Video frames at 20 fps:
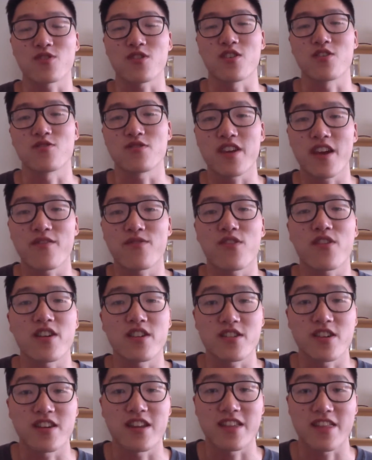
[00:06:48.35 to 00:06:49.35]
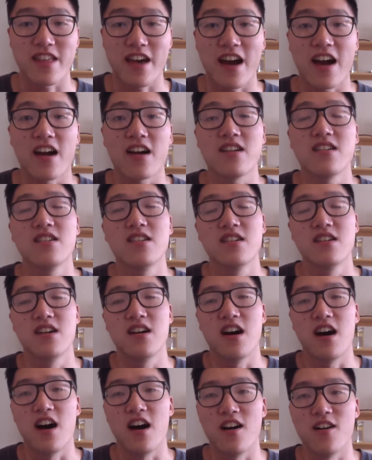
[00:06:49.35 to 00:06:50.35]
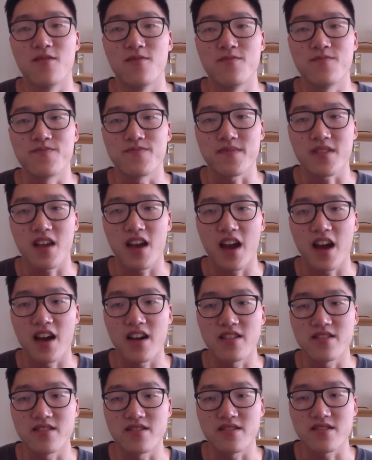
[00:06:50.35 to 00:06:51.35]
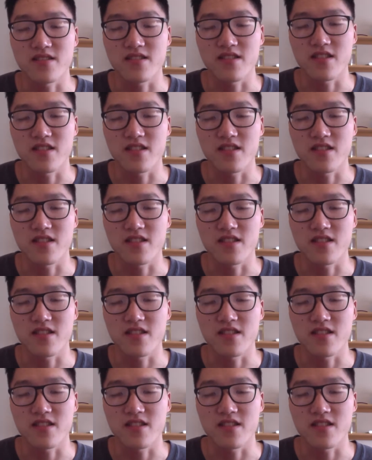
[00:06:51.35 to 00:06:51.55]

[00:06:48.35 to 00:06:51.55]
so you'll get very good at that. And